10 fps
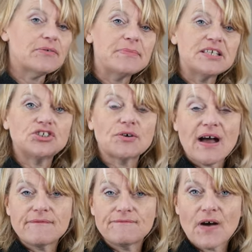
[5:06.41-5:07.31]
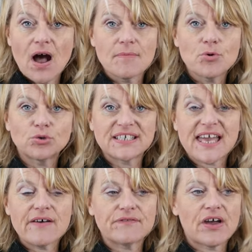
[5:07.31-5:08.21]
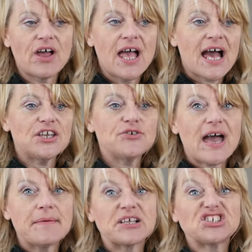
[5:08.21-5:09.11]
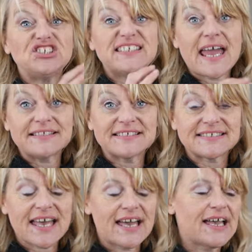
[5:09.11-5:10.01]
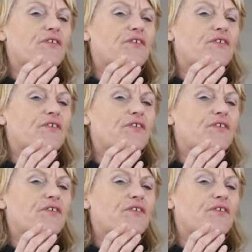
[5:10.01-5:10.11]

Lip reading: it means you have far more to cover and you get a much denser,